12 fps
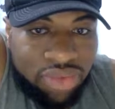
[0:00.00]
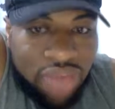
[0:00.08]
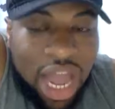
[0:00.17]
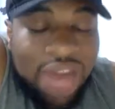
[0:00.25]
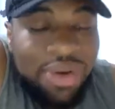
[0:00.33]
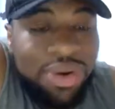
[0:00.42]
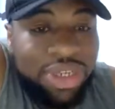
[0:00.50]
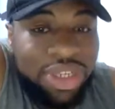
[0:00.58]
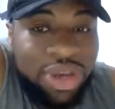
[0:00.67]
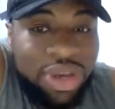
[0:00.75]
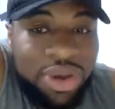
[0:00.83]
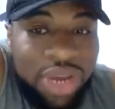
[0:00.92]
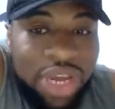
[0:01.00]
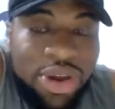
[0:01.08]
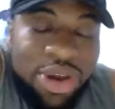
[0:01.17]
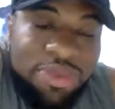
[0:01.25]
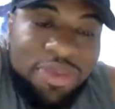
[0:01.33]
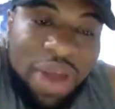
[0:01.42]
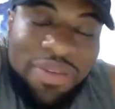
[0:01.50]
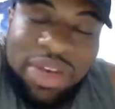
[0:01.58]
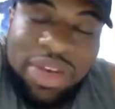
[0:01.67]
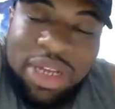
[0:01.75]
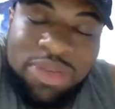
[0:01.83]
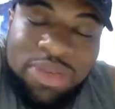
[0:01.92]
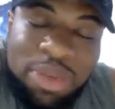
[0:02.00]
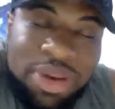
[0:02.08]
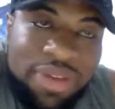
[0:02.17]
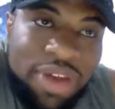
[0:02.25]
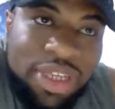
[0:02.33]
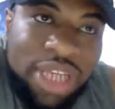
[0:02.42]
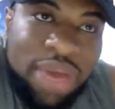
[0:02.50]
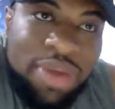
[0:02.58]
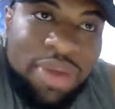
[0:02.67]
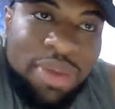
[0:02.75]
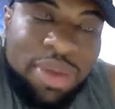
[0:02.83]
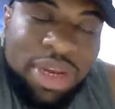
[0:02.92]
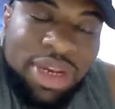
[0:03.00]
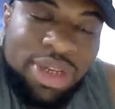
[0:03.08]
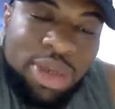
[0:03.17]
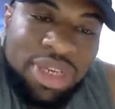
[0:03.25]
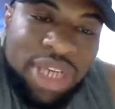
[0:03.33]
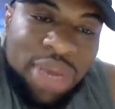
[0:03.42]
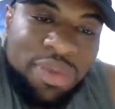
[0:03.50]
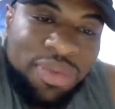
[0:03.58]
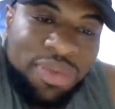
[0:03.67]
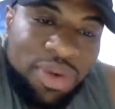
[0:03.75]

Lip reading: And also, he got them. I think it's probably the first time they've been at the top of the table for.